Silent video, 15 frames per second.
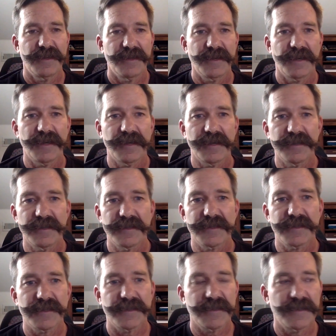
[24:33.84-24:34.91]

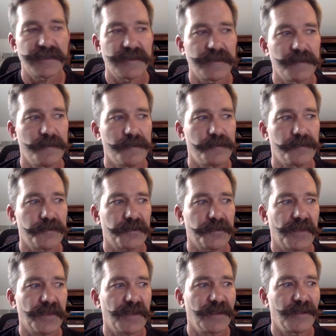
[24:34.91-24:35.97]
And,
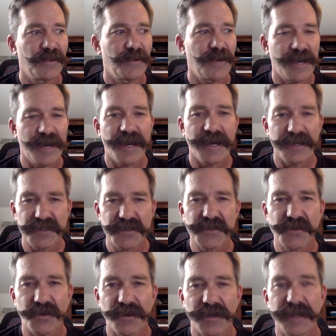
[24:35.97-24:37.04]
you know, I
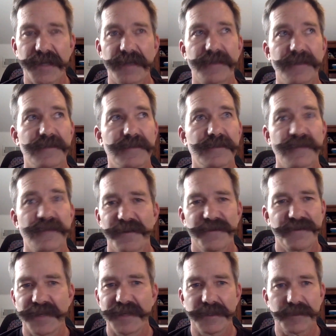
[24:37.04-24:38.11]
enjoy not
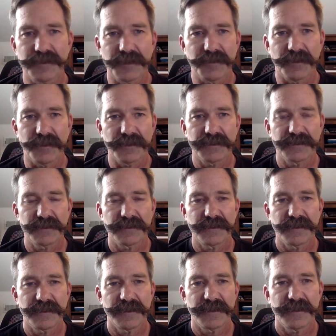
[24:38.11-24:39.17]
offending people,
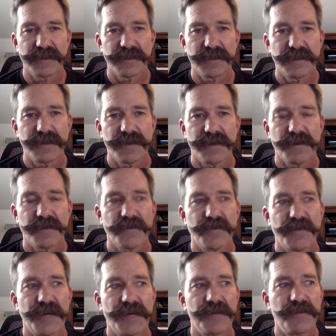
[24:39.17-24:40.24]

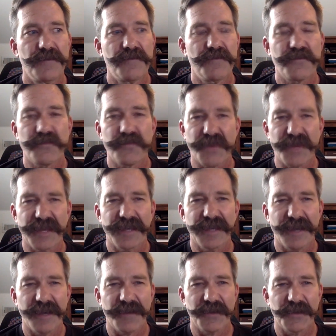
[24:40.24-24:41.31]
but bringing
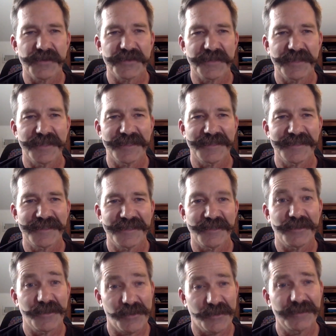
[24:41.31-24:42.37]
out those things, you
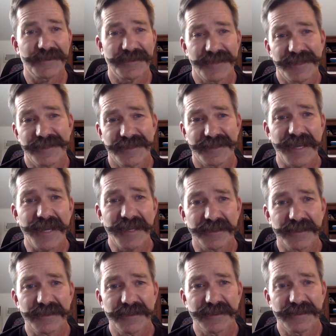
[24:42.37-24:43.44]
know, and
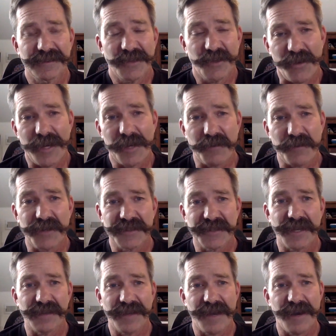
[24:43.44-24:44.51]
saying the quiet parts
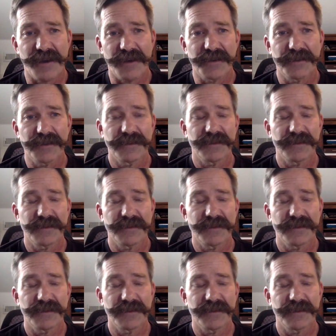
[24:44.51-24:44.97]
out loud,